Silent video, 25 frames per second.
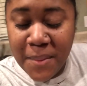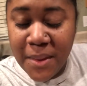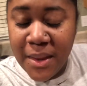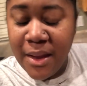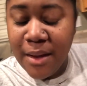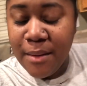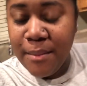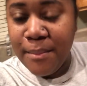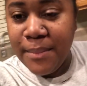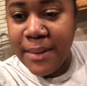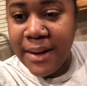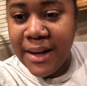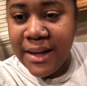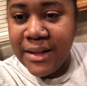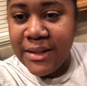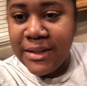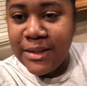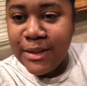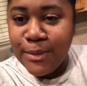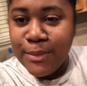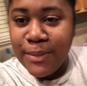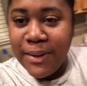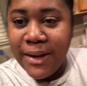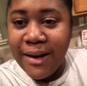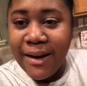But
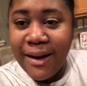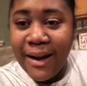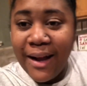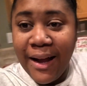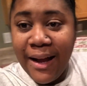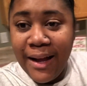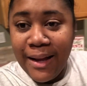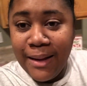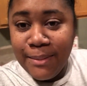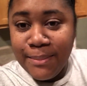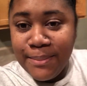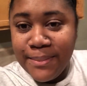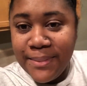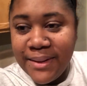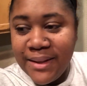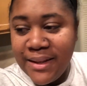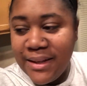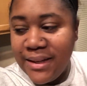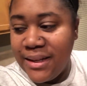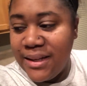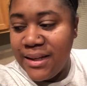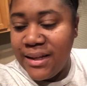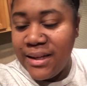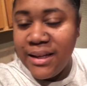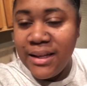we are up.
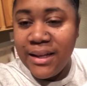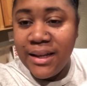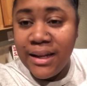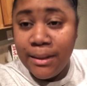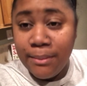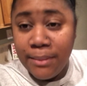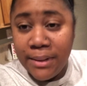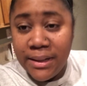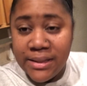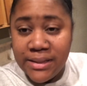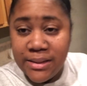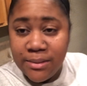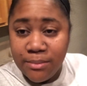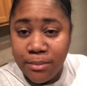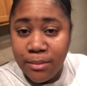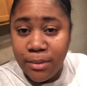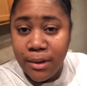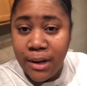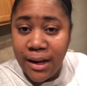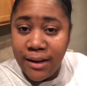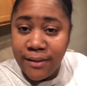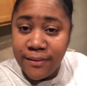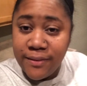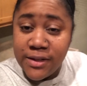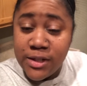Gonna make some
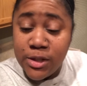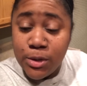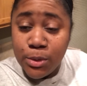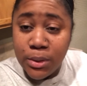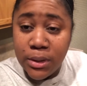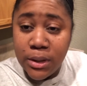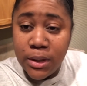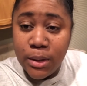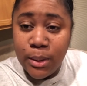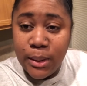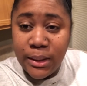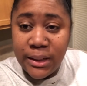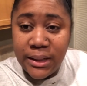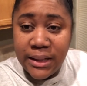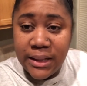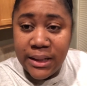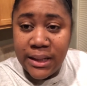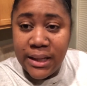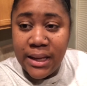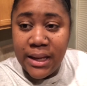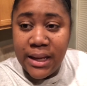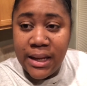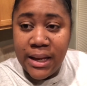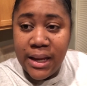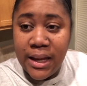breakfast really
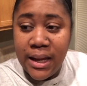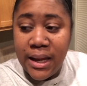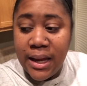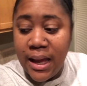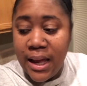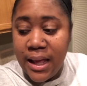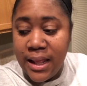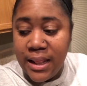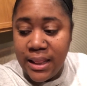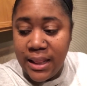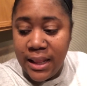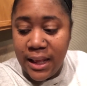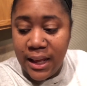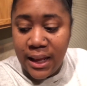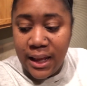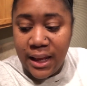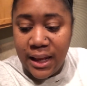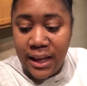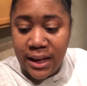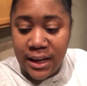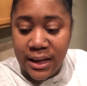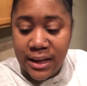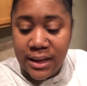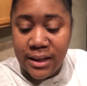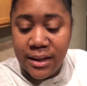quickly, and
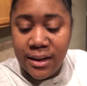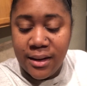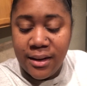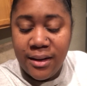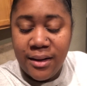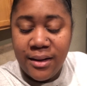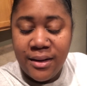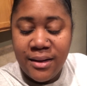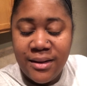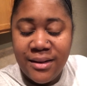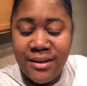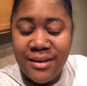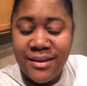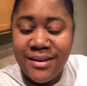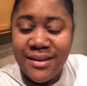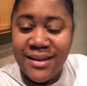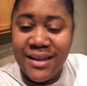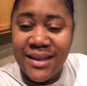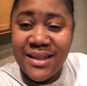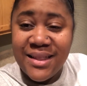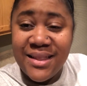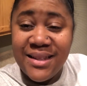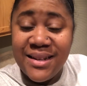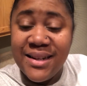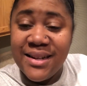then get
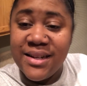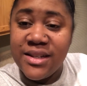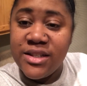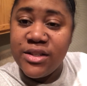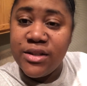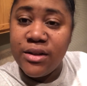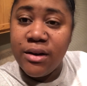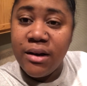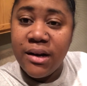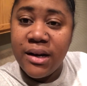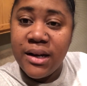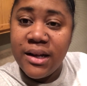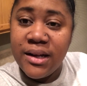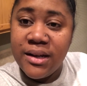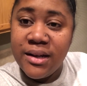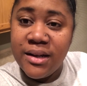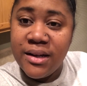the day started.